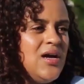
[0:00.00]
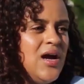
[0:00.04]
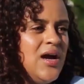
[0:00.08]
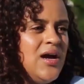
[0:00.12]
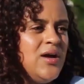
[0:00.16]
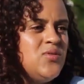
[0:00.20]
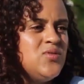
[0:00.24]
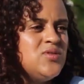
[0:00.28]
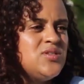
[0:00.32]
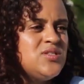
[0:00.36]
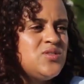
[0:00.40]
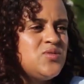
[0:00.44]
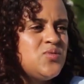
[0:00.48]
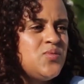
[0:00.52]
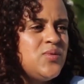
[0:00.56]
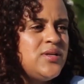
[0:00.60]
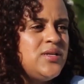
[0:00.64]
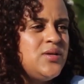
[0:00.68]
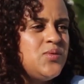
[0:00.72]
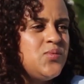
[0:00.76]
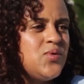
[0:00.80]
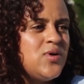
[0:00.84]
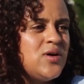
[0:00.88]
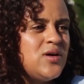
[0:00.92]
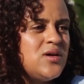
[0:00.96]
I was
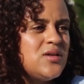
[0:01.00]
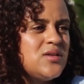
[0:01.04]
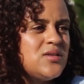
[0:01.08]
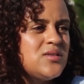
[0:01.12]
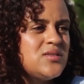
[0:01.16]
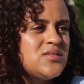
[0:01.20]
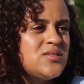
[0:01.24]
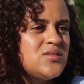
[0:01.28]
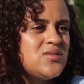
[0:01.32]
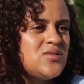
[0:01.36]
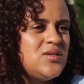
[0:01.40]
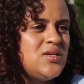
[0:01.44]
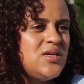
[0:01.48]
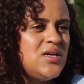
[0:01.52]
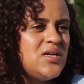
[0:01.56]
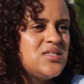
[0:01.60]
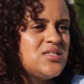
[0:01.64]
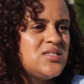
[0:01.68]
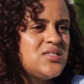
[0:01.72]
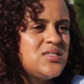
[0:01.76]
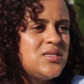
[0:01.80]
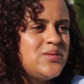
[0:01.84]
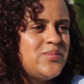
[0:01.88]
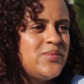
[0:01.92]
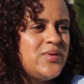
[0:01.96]
21, so yeah, it
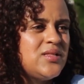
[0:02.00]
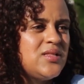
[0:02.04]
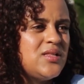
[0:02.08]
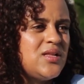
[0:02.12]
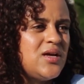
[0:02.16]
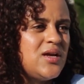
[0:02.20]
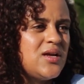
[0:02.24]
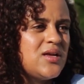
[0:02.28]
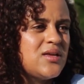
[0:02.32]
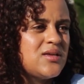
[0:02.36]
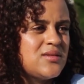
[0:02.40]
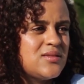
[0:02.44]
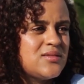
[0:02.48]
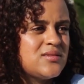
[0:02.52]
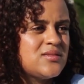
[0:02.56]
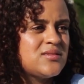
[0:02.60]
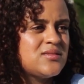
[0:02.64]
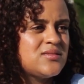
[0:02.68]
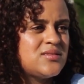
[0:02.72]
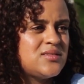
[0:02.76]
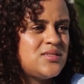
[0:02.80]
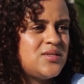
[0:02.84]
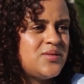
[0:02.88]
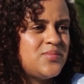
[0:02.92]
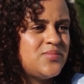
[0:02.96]
should have been like
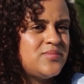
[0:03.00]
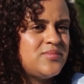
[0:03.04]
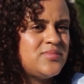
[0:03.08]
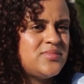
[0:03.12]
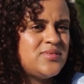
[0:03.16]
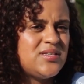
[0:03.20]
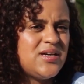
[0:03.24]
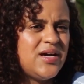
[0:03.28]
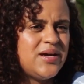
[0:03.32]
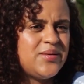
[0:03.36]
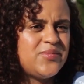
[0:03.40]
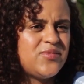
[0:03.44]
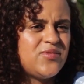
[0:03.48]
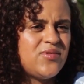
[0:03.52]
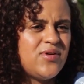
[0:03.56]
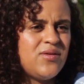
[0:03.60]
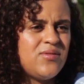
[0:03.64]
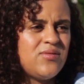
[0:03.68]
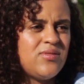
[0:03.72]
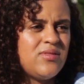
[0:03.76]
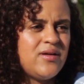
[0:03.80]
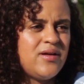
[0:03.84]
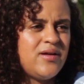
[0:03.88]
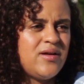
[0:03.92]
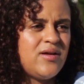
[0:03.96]
some time around
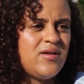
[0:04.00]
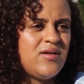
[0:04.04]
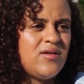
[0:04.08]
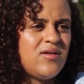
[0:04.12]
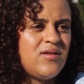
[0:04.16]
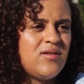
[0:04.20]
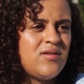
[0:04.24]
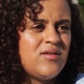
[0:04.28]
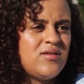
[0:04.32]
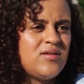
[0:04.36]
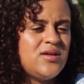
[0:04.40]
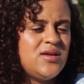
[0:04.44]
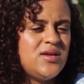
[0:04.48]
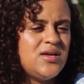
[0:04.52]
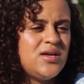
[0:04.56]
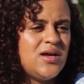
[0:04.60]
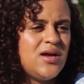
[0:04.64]
there.